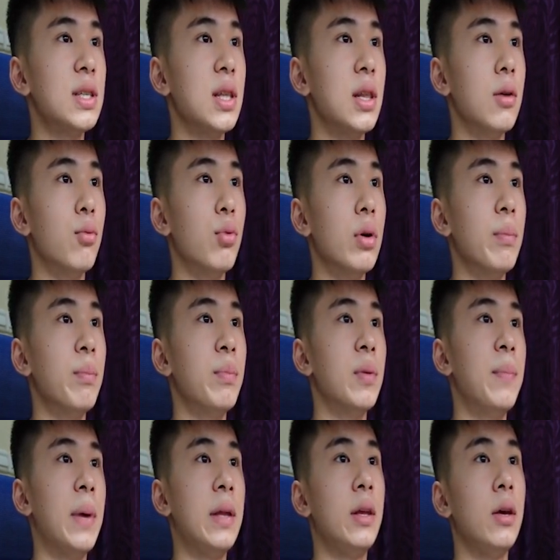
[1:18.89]
the word
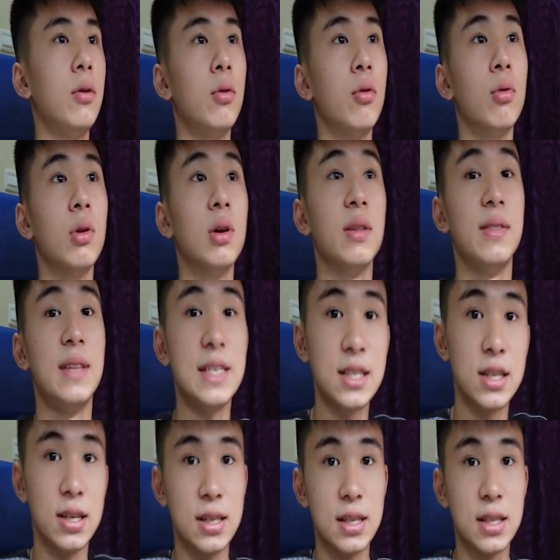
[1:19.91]
perpendicular
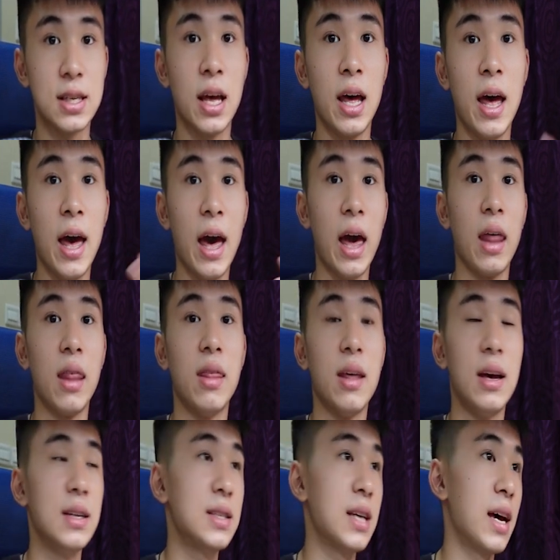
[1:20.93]
distance, and
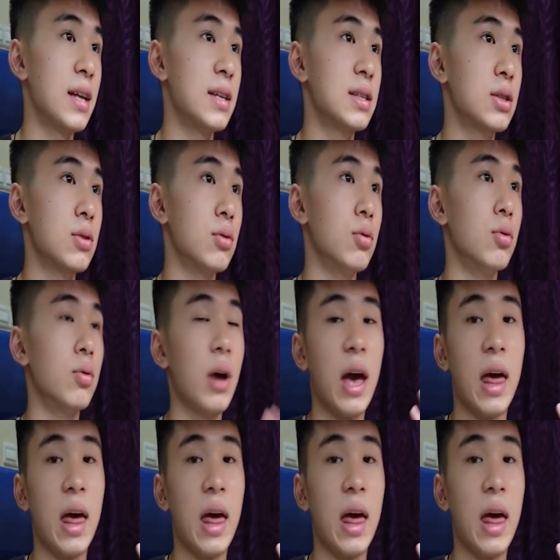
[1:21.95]
they tend to